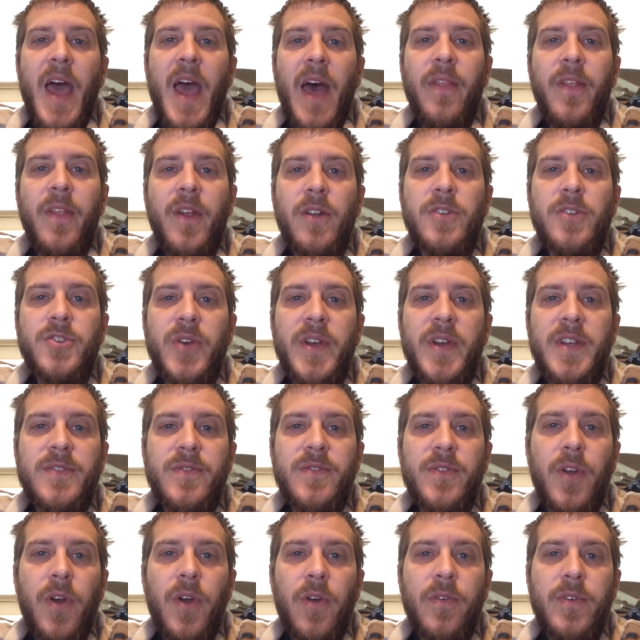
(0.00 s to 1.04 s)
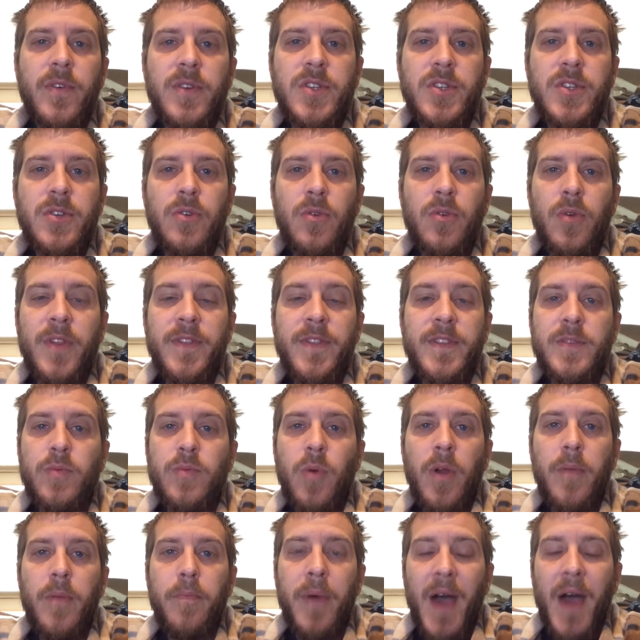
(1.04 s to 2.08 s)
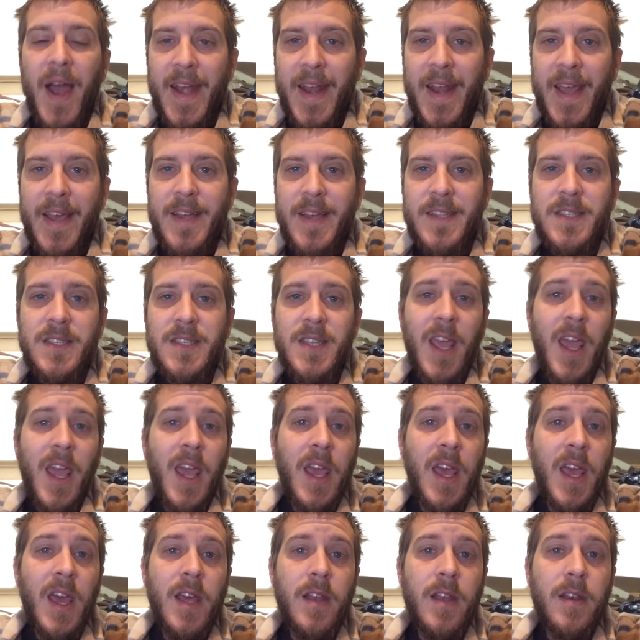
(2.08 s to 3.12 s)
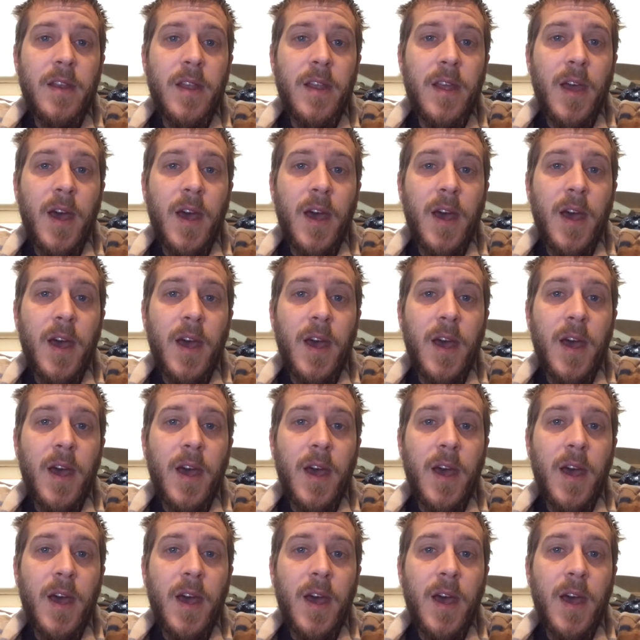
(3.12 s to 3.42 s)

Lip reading: and then I'll transfer it over to, at this point, Binance, and